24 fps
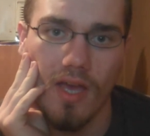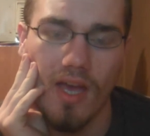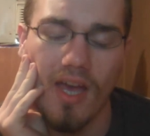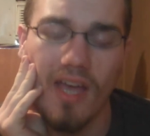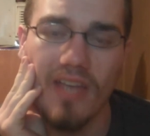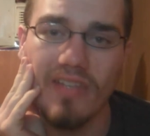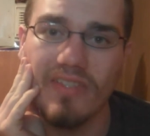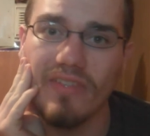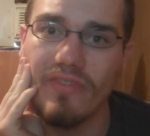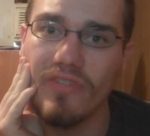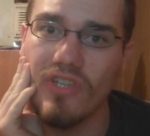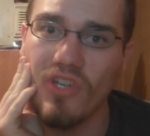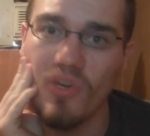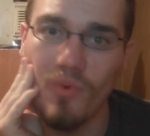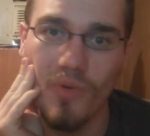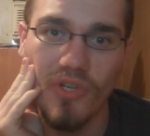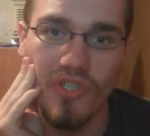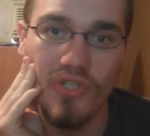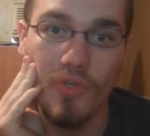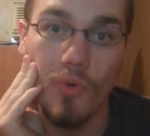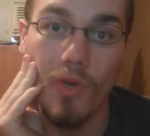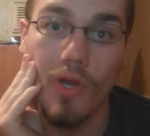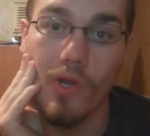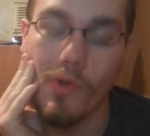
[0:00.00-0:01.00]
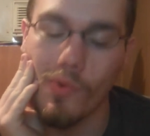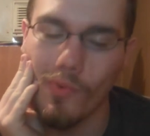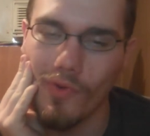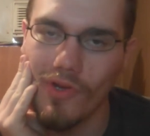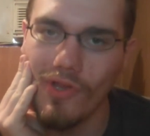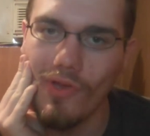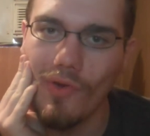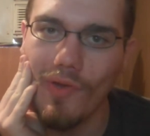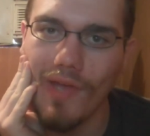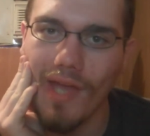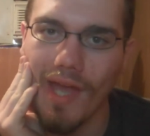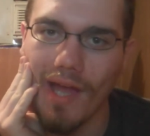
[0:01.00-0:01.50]
Because if she went to a
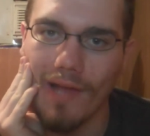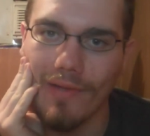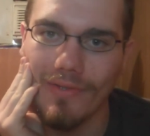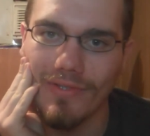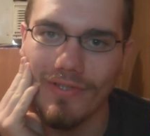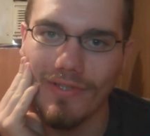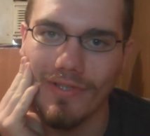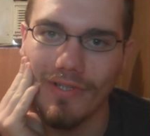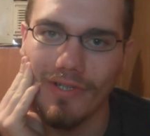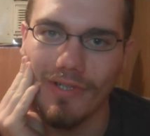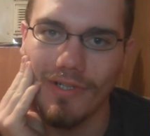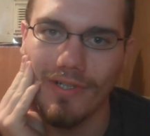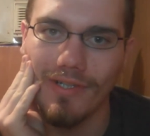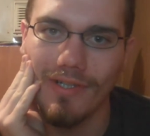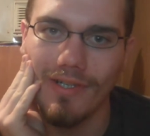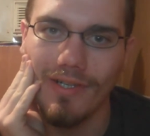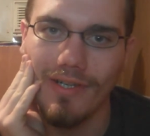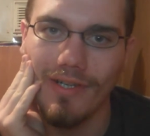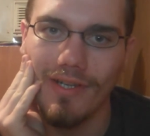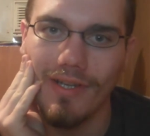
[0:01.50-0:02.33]
real counselor,